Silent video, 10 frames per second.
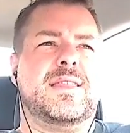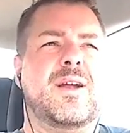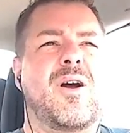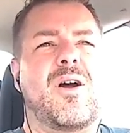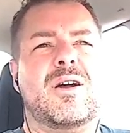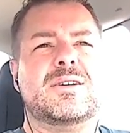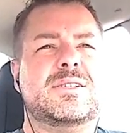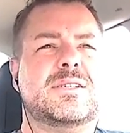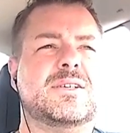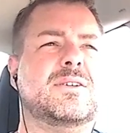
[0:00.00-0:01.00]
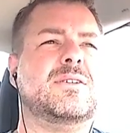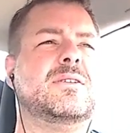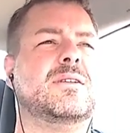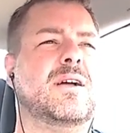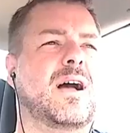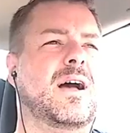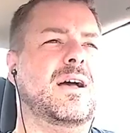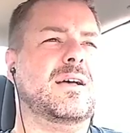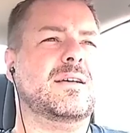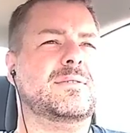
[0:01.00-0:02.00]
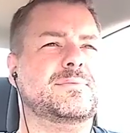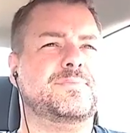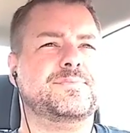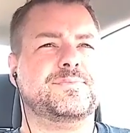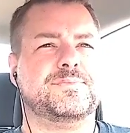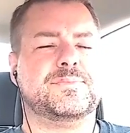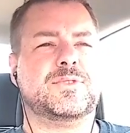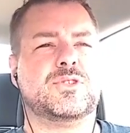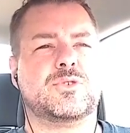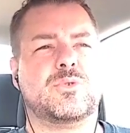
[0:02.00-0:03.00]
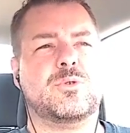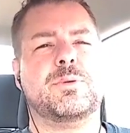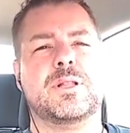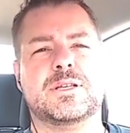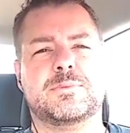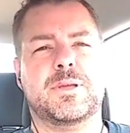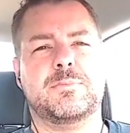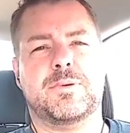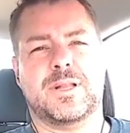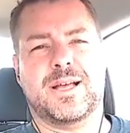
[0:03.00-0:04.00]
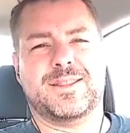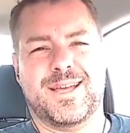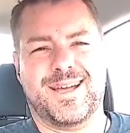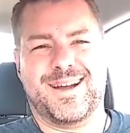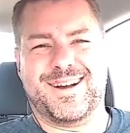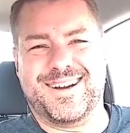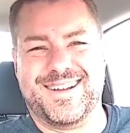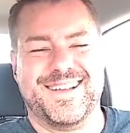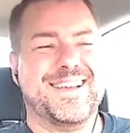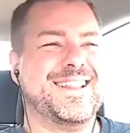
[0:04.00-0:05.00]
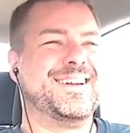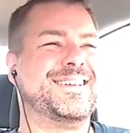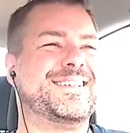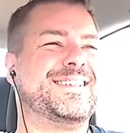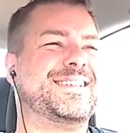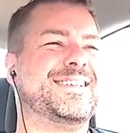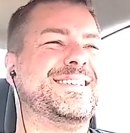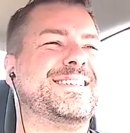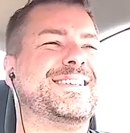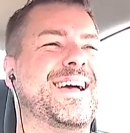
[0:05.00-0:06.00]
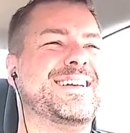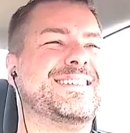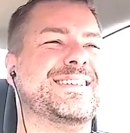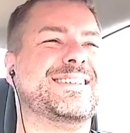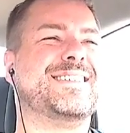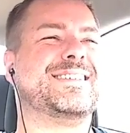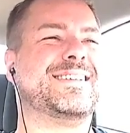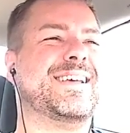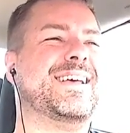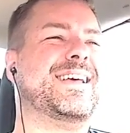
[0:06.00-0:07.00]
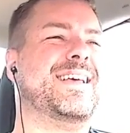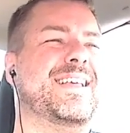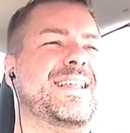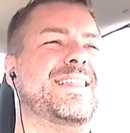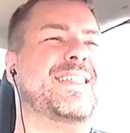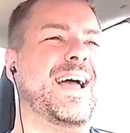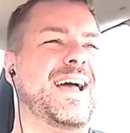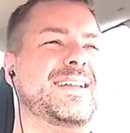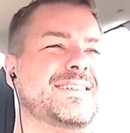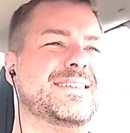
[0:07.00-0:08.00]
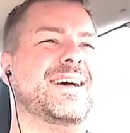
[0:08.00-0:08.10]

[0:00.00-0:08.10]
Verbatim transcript: there are still scrupulous people out there. There's still scientists that